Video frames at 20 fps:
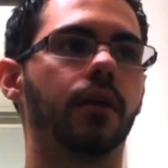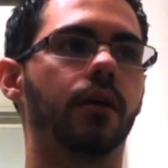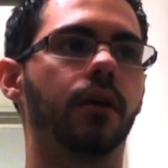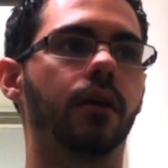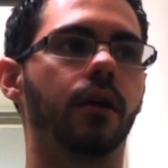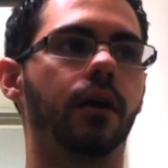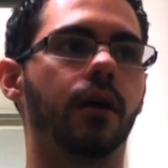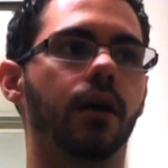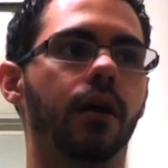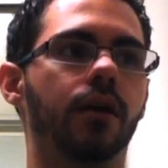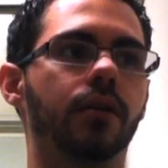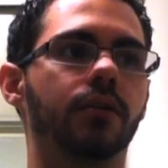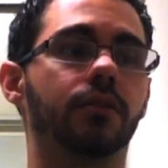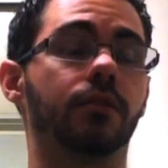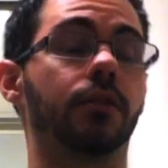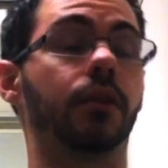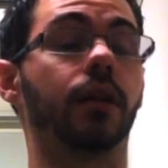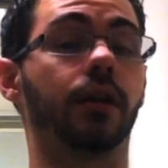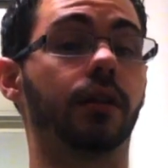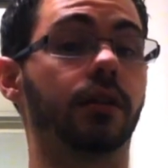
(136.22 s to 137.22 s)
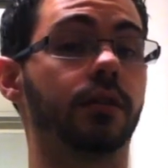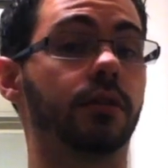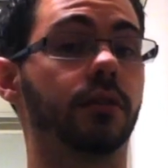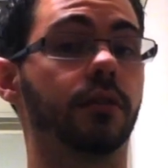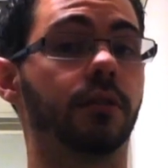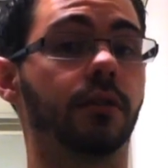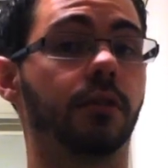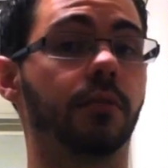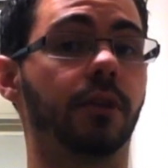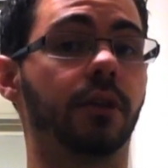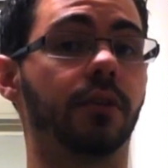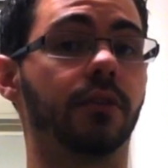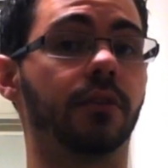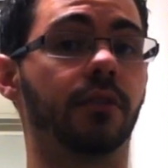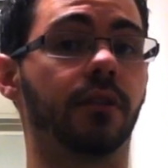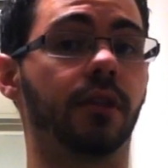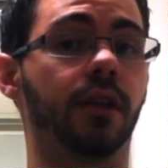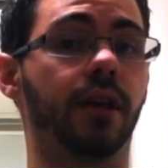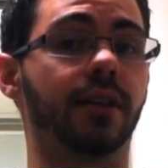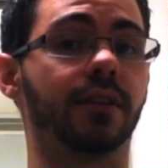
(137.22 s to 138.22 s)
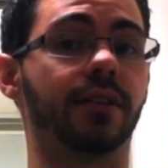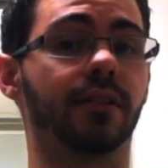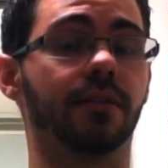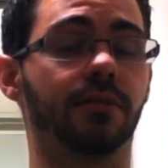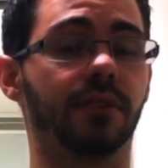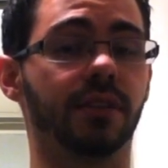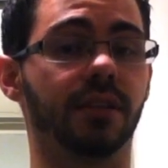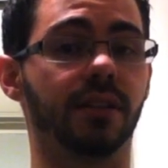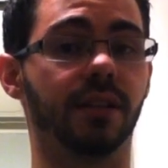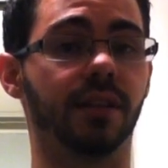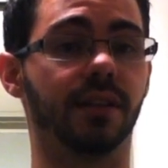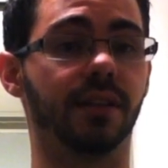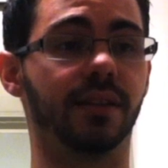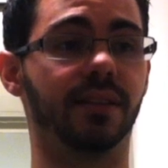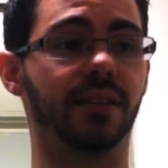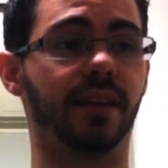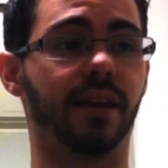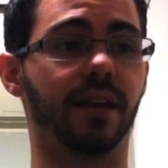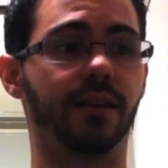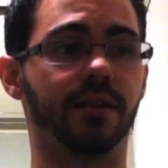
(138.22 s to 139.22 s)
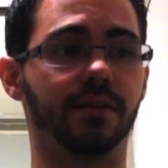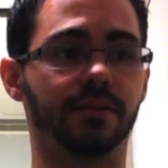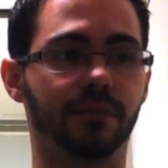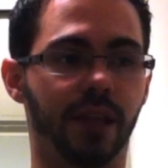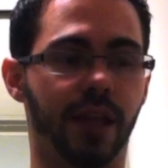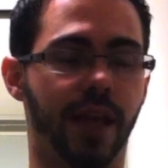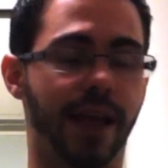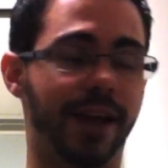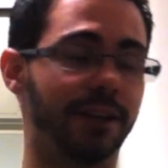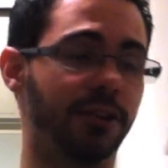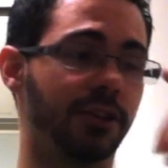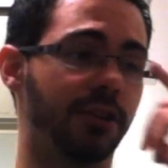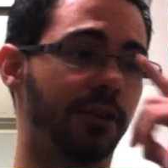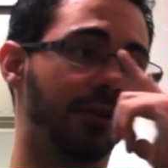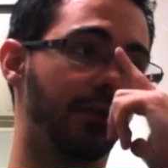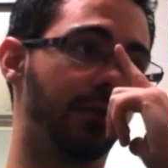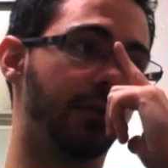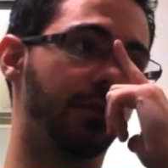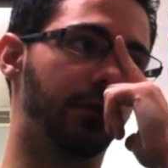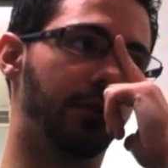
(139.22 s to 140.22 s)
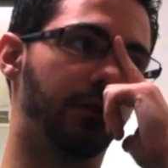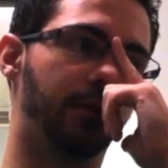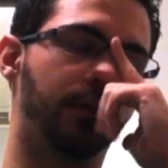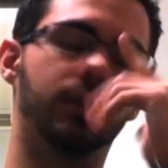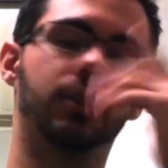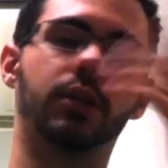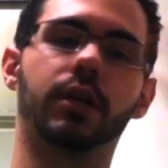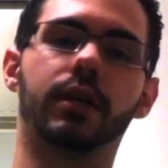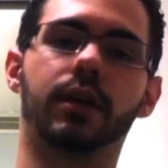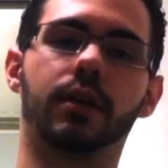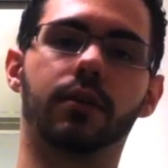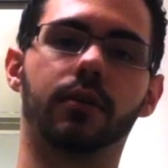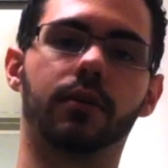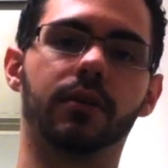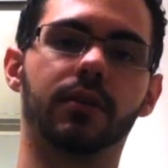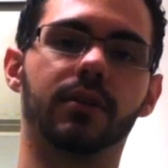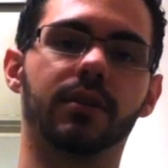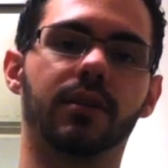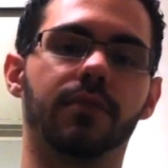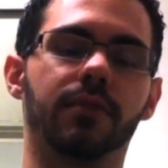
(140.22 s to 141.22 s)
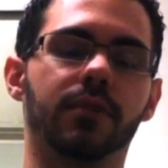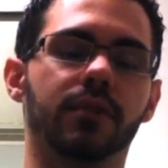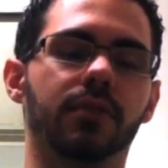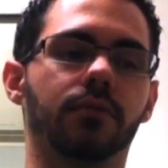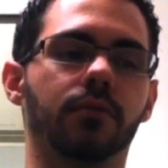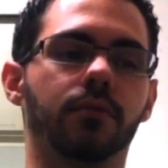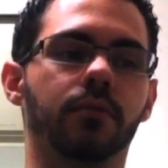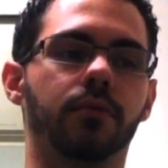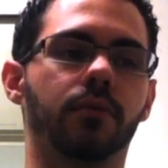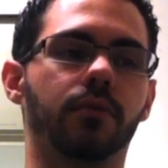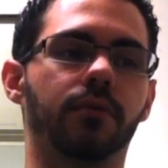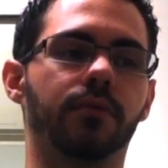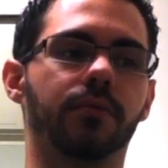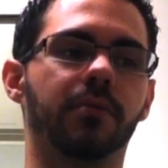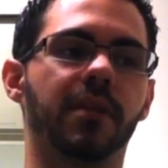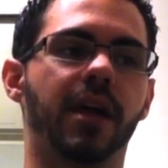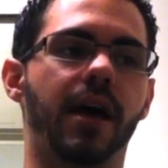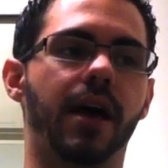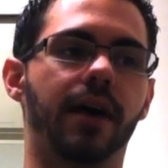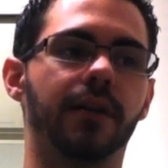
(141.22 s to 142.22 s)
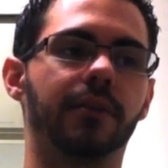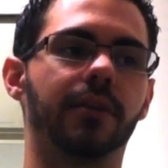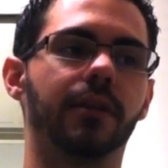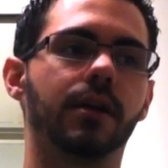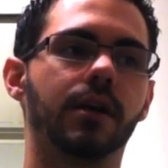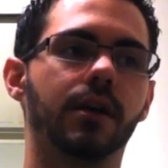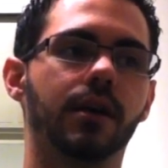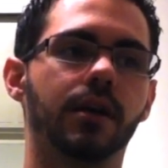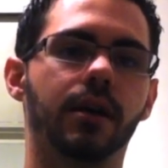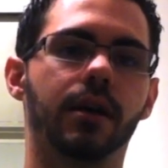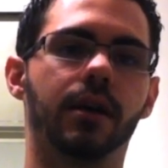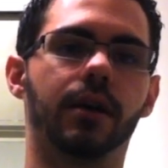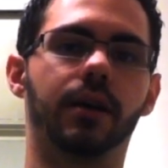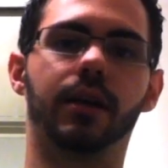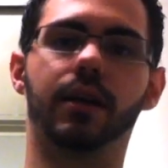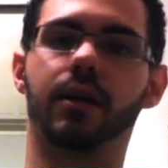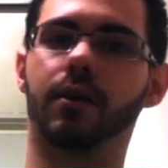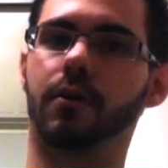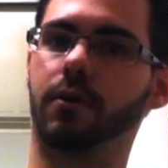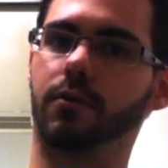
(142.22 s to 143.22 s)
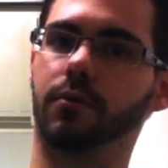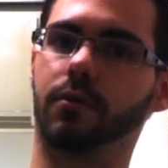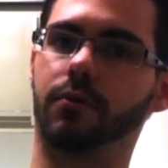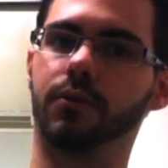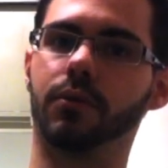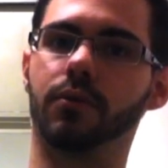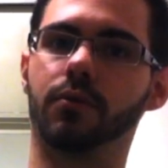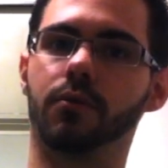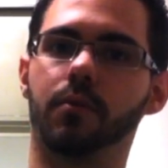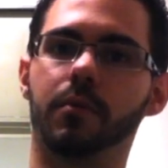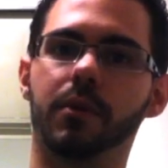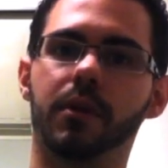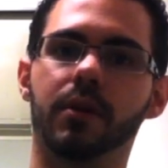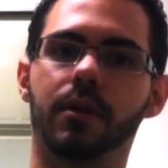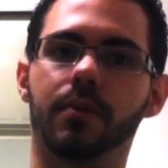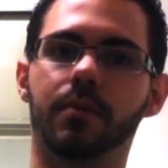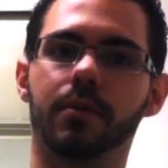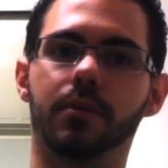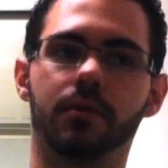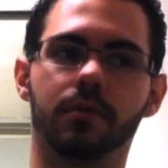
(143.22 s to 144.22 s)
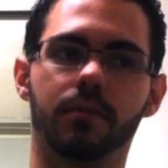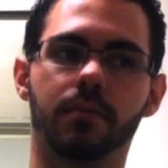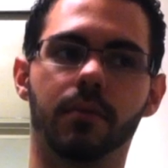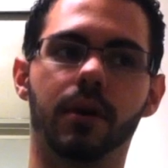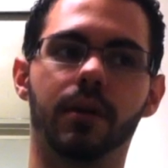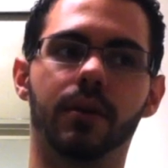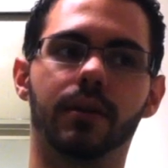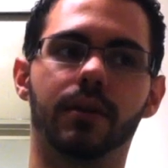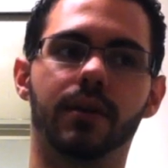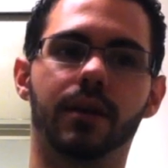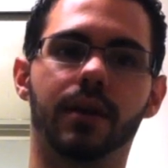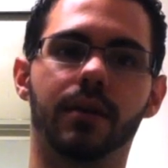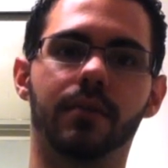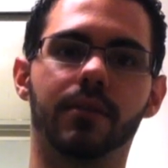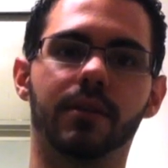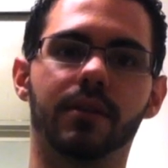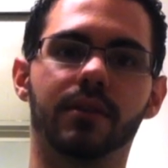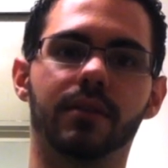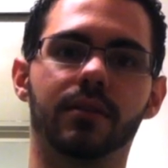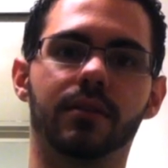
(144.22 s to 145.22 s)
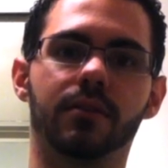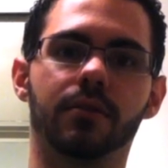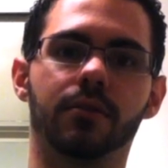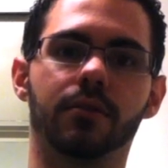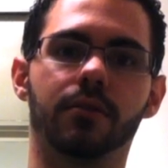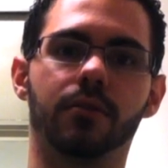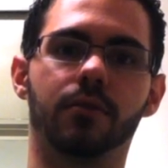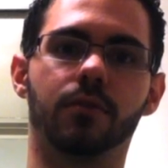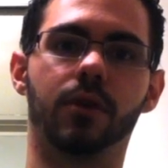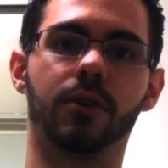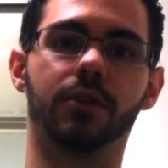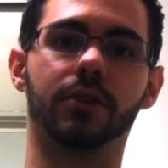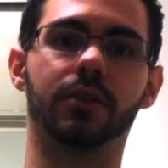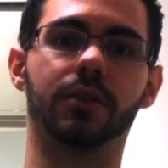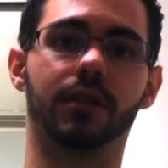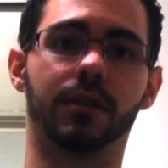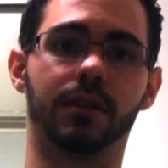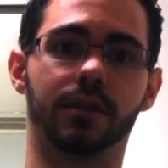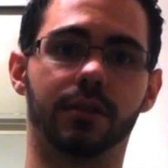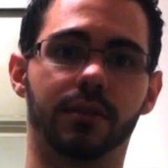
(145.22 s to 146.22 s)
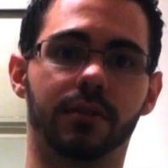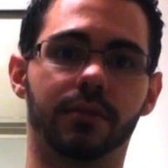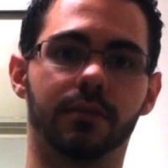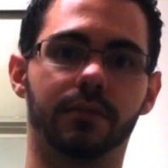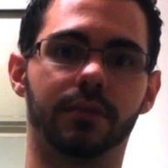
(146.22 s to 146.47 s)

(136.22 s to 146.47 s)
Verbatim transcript: Uh, so yeah, that's 30 minutes or less. I visited the set last year. You can check out the set visit report from that. And again, our review will be up by the time this you're watching this